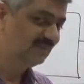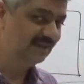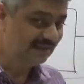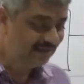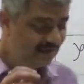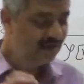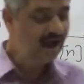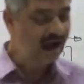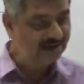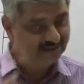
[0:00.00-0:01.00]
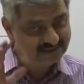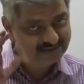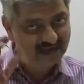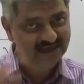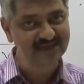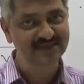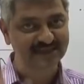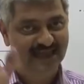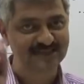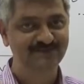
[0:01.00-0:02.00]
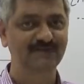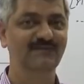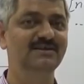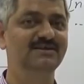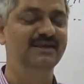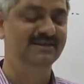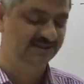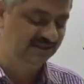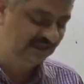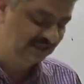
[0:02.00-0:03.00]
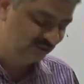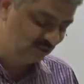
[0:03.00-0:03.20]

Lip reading: That understanding transfer function ht is